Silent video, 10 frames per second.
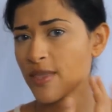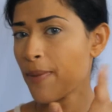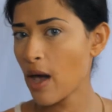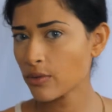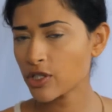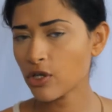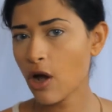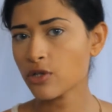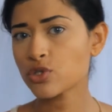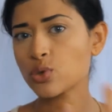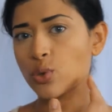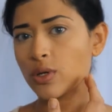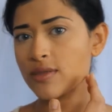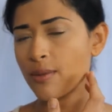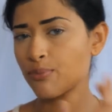the powder
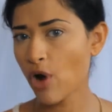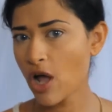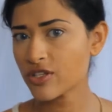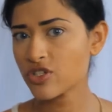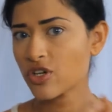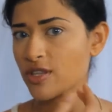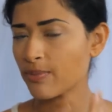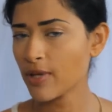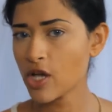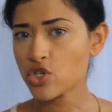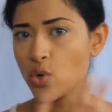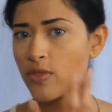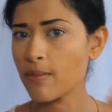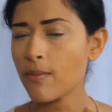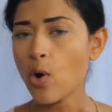contour, the bronzer, the blush,
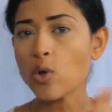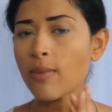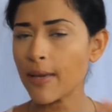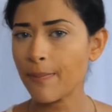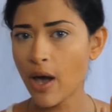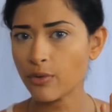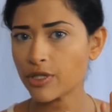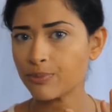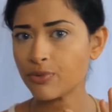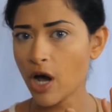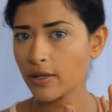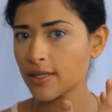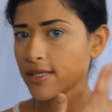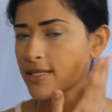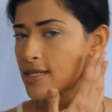all my powder
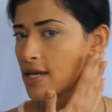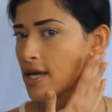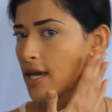products,